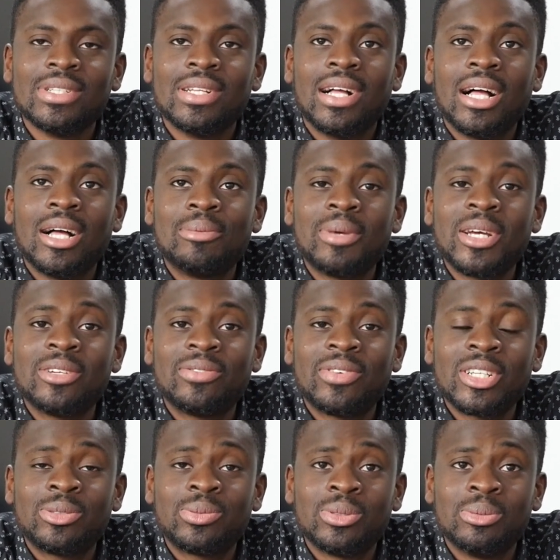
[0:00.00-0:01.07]
My
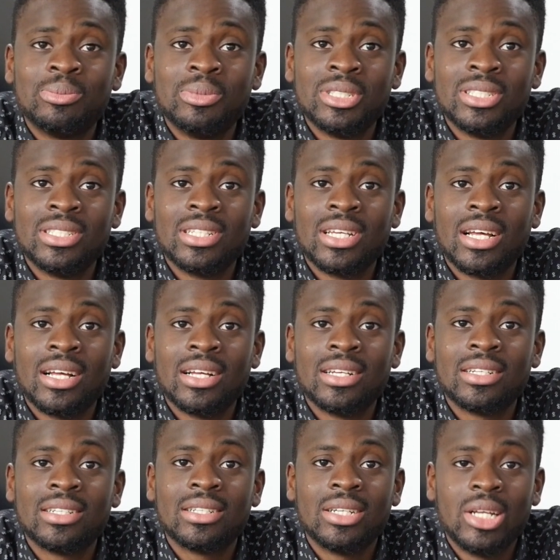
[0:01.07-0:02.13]
advice would be,
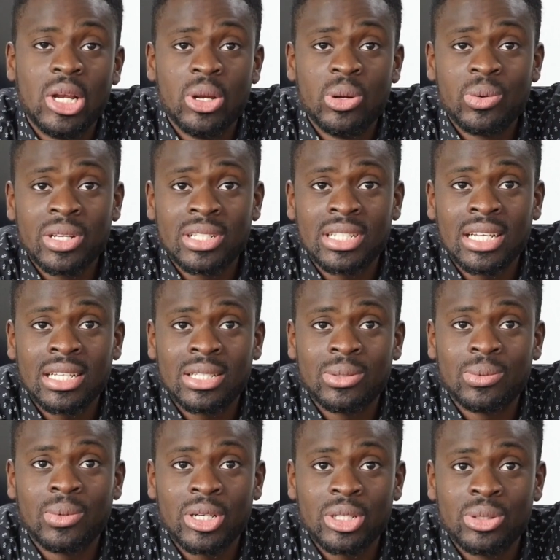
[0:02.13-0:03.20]
know exactly
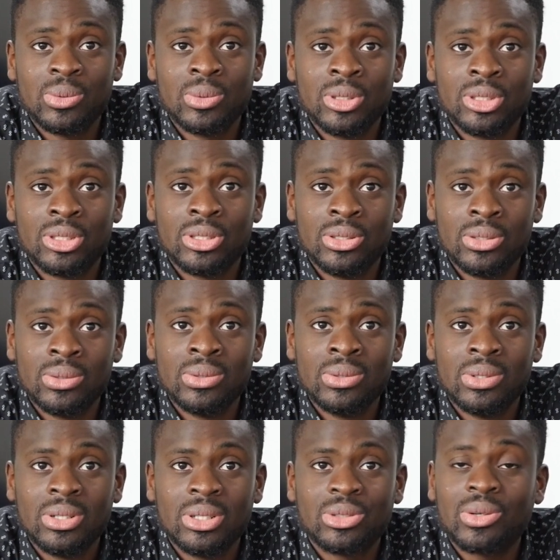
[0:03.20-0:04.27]
what you want to do.
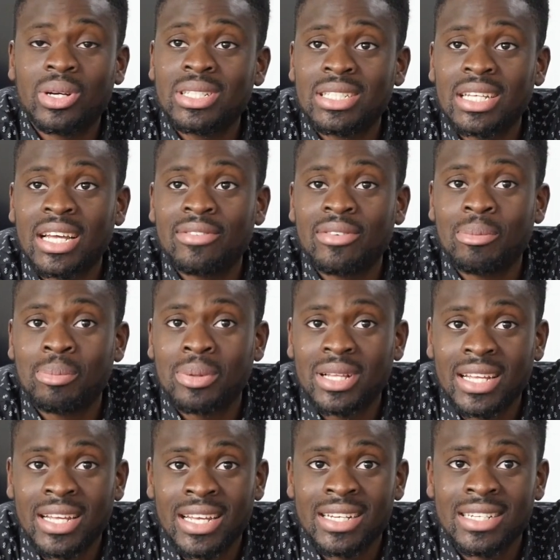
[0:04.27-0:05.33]
Try to have a
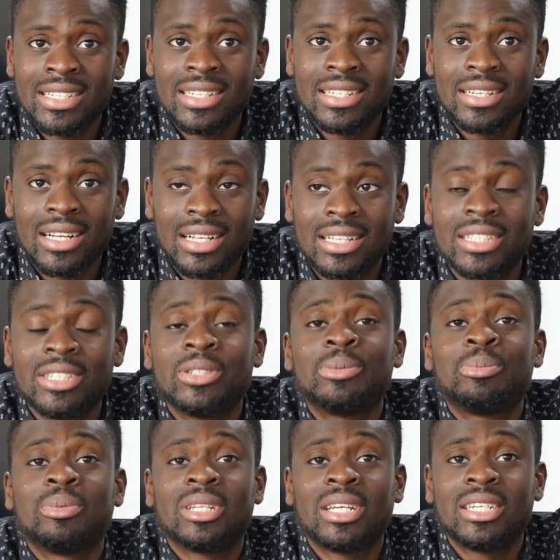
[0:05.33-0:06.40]
plan, a clear
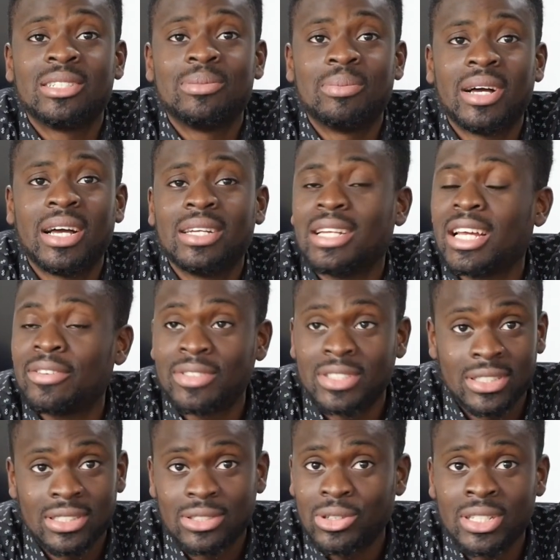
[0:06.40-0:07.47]
plan in mind.
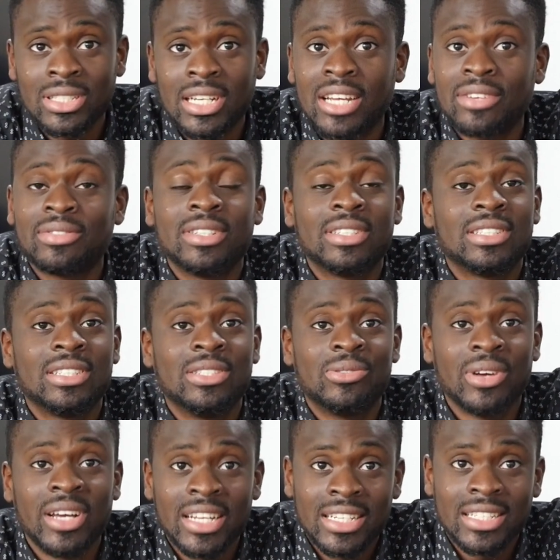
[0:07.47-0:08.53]
Try to have it in
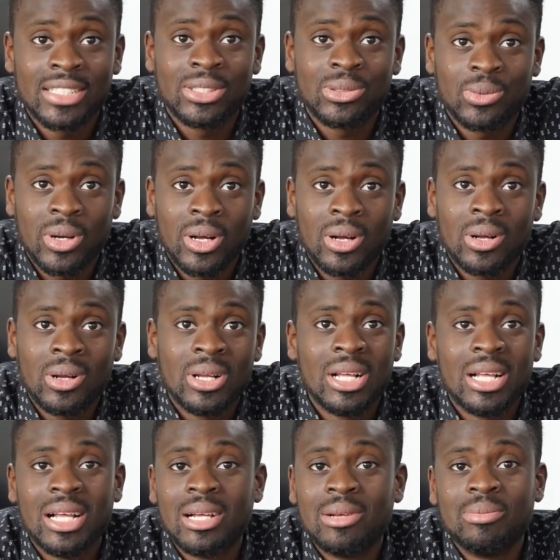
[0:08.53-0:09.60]
writing as well.
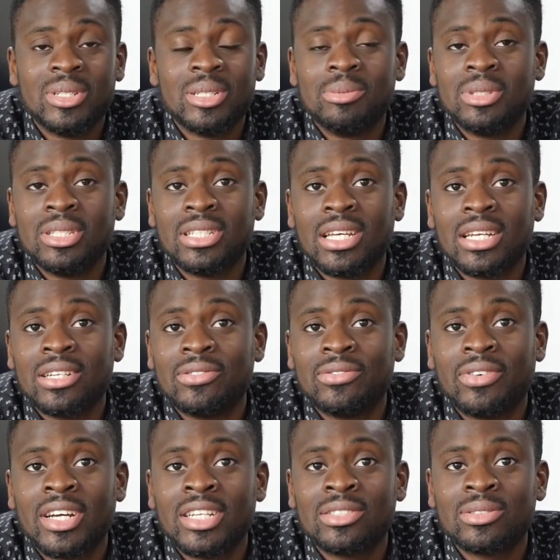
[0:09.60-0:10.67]
Maybe get
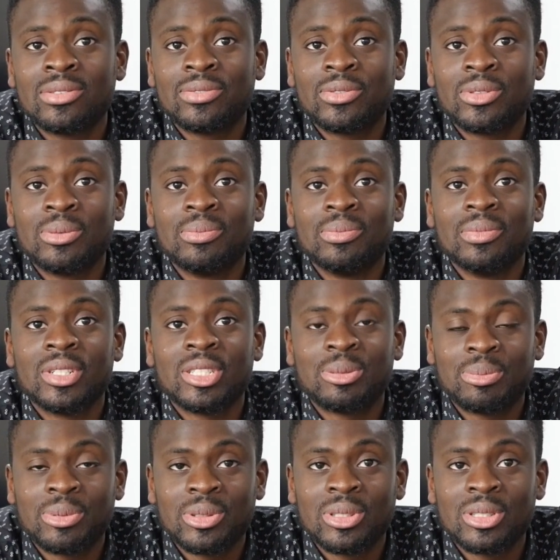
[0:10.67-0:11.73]
advice from
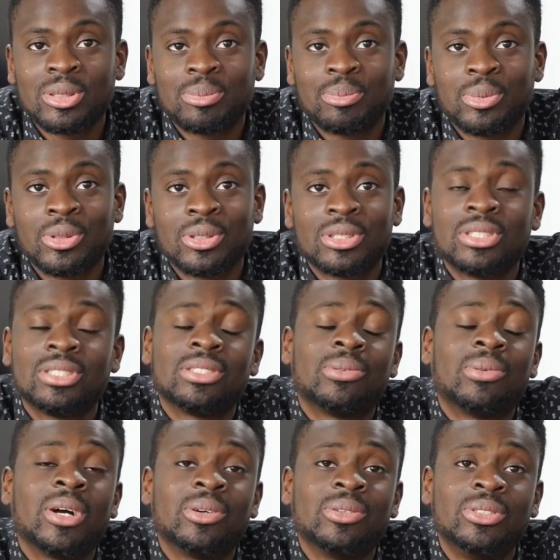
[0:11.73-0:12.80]
experienced persons
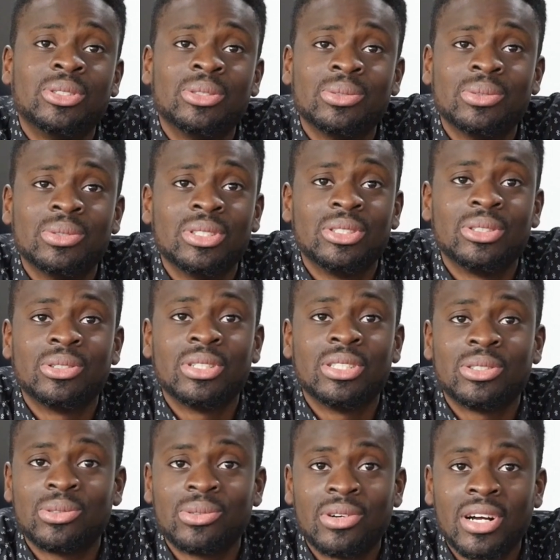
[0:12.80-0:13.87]
around you and your
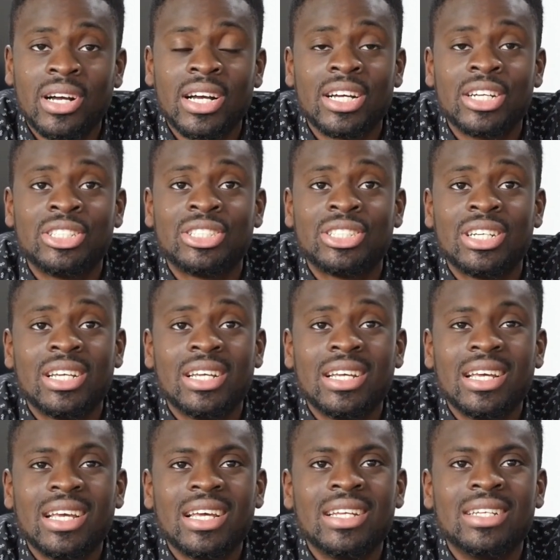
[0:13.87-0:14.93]
entourage.
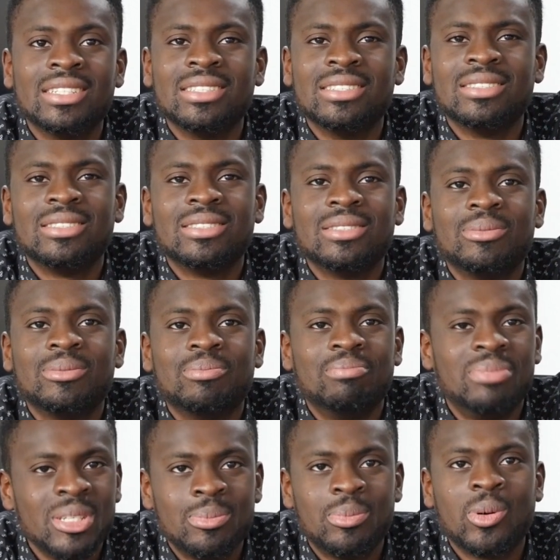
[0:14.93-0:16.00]
And
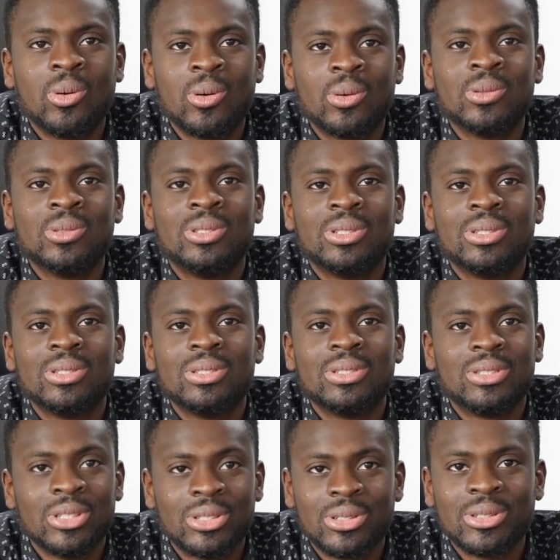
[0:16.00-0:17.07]
be bold,
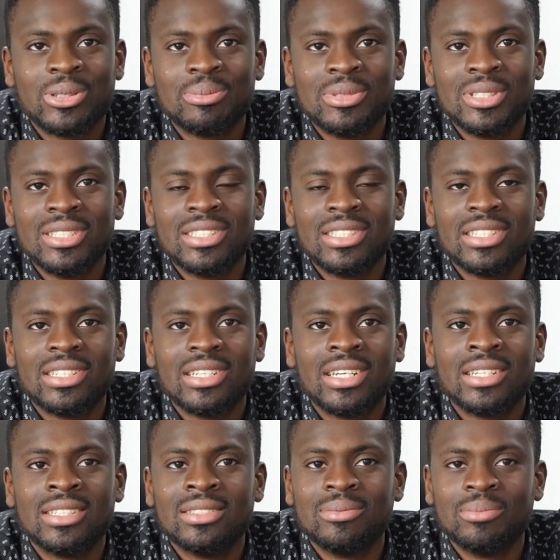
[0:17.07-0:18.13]
determined,
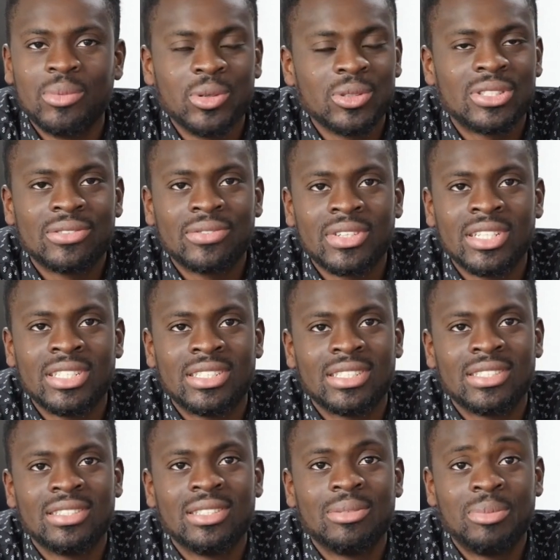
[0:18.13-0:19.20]
and
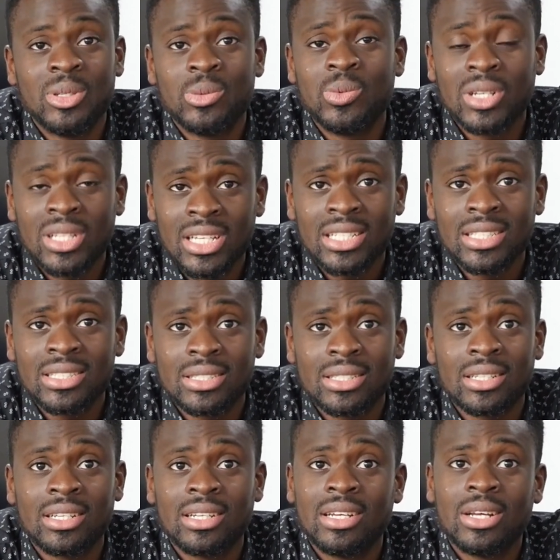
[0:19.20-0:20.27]
motivated. Be willing
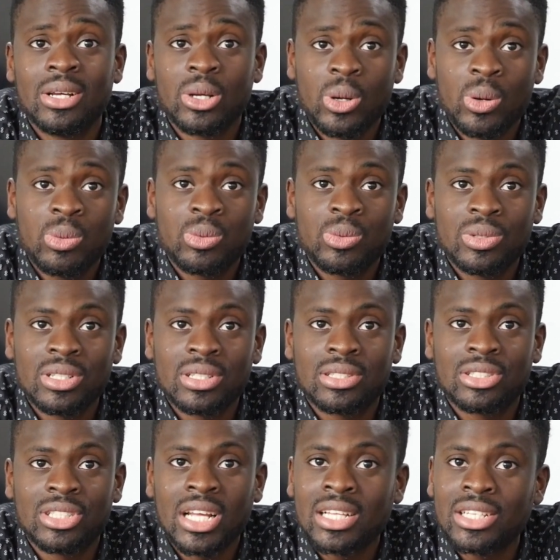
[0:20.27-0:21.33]
to go through those
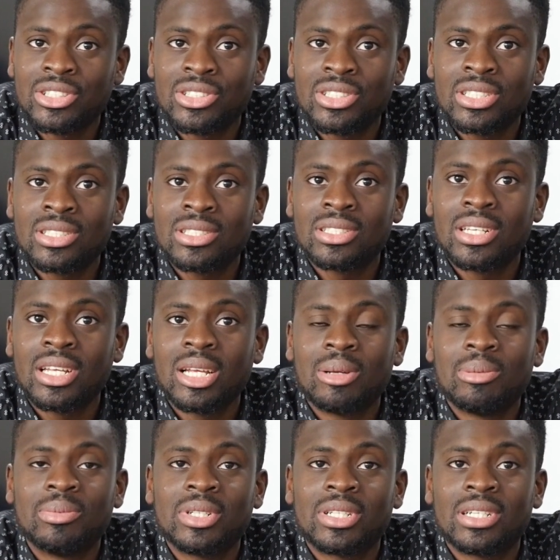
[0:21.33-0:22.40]
challenges,
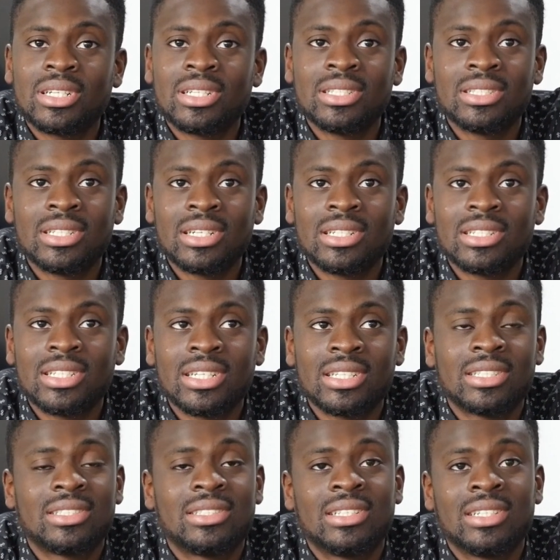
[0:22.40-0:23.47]
because
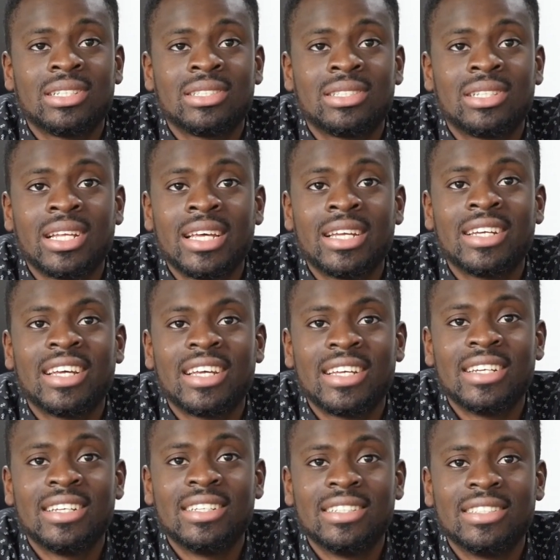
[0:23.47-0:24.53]
yes, there's light
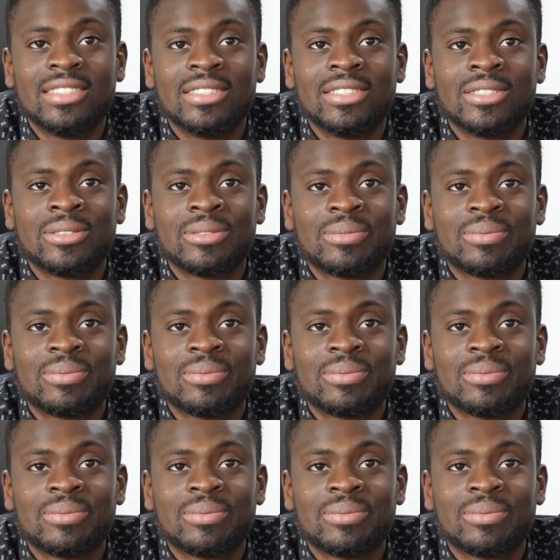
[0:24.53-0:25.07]
ahead. Yeah.